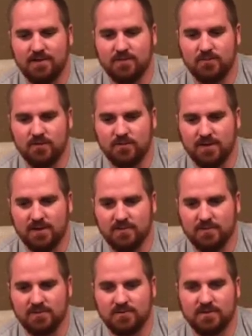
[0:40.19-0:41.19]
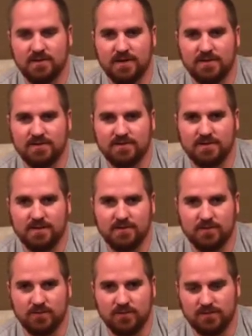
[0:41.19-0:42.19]
The more beat up this one gets,
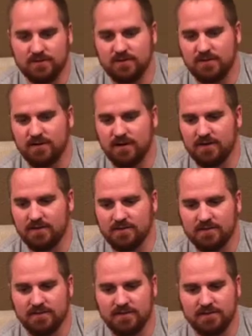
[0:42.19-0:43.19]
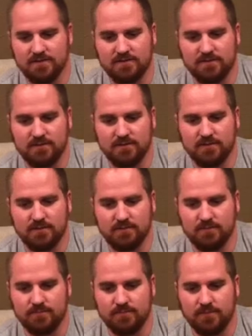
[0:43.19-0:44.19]
the more it kind of tends to turn to
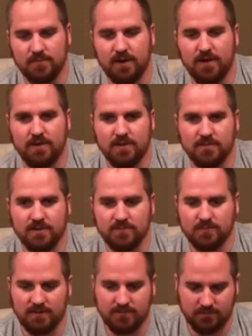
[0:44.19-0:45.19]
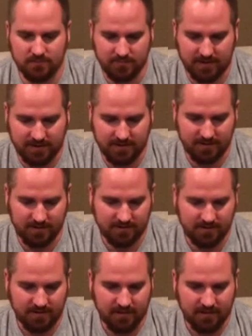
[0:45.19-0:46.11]
the right on me when I throw it backhand.